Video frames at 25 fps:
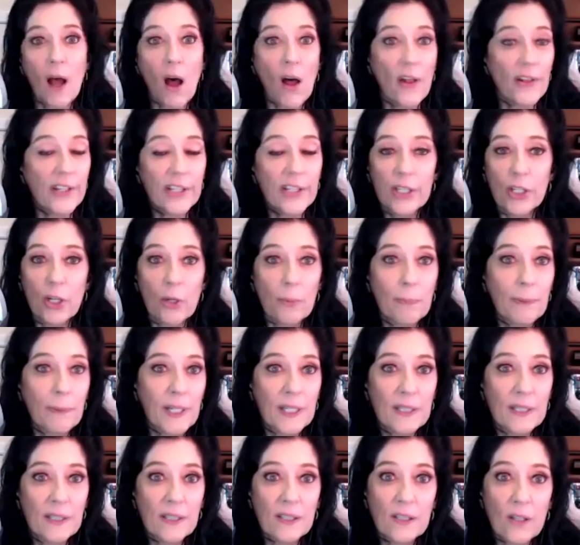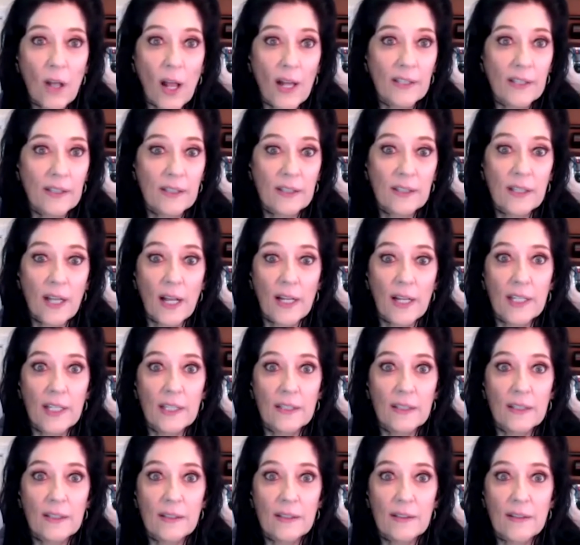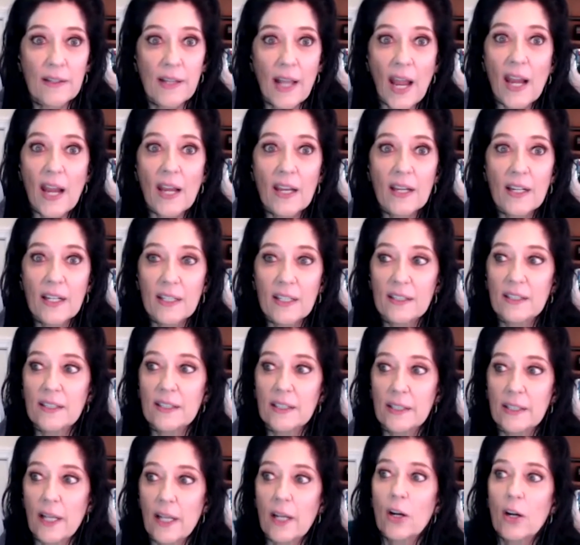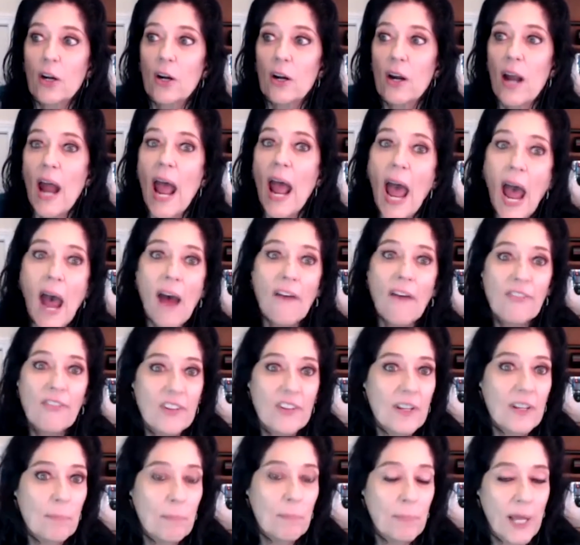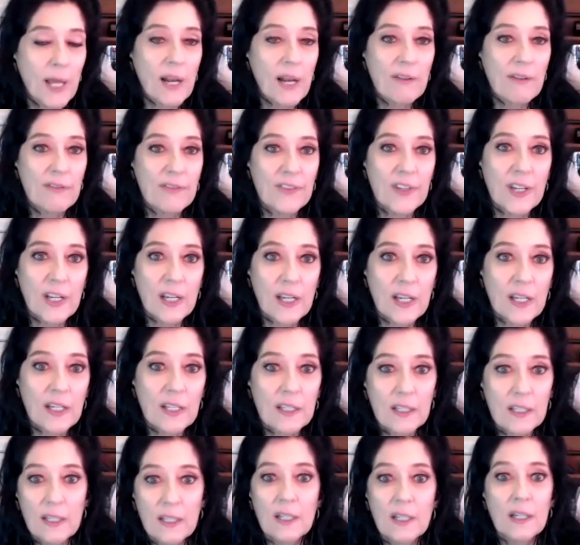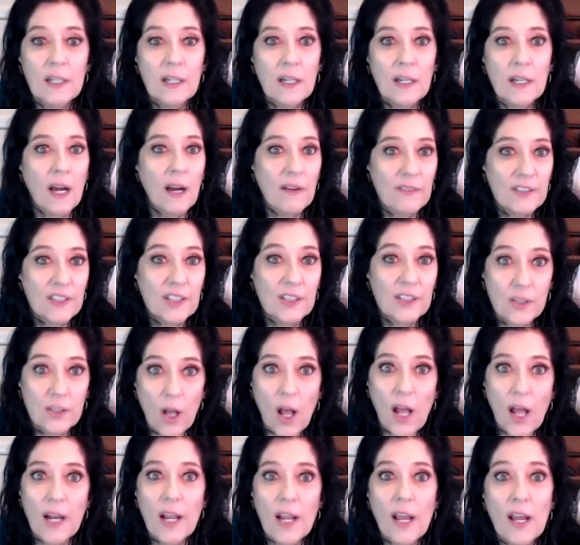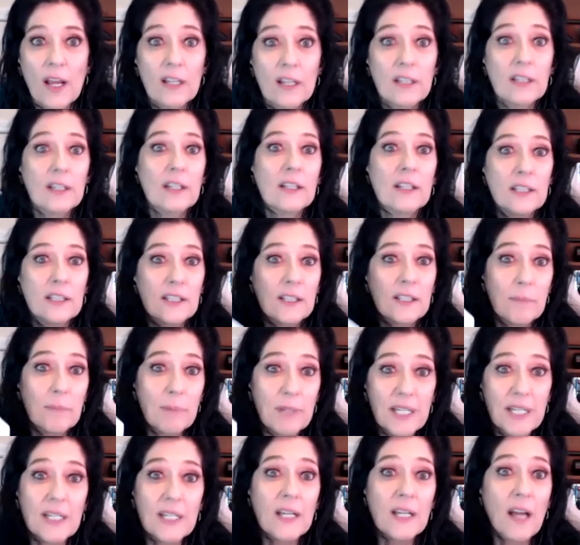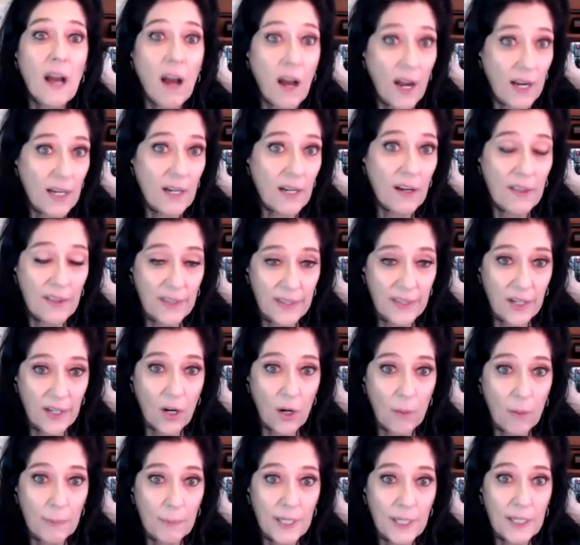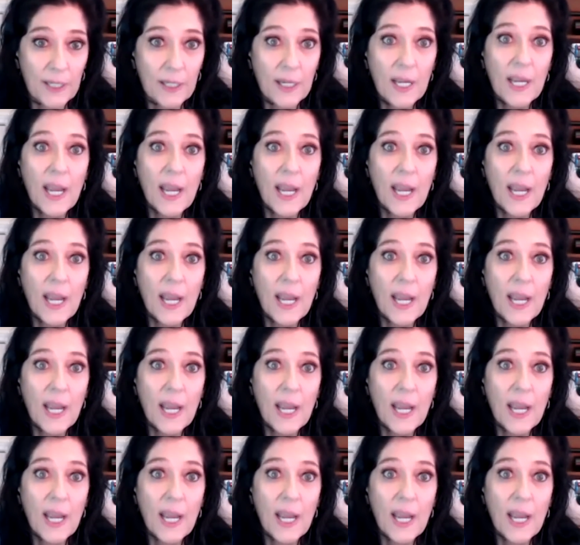All the European sauna studies, they consider half of the benefit of a sauna to be ion therapy.